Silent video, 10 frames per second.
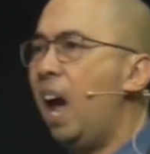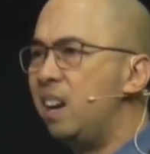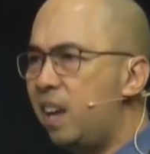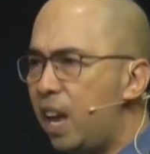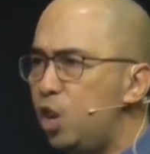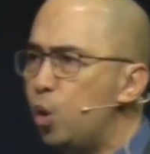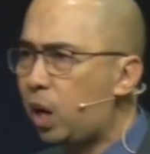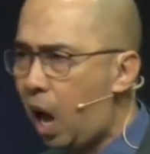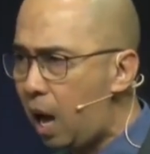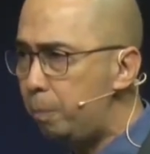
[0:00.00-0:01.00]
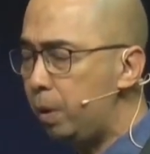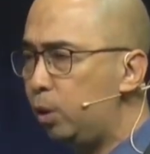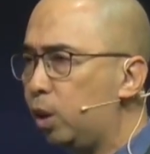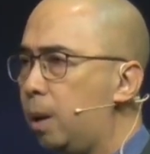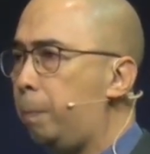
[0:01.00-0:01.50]
And then you come
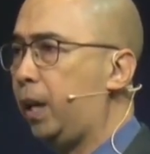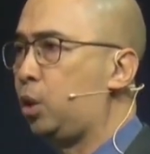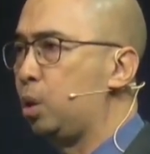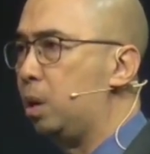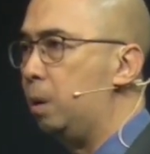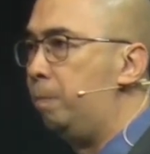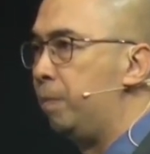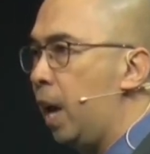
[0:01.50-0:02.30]
into the picture.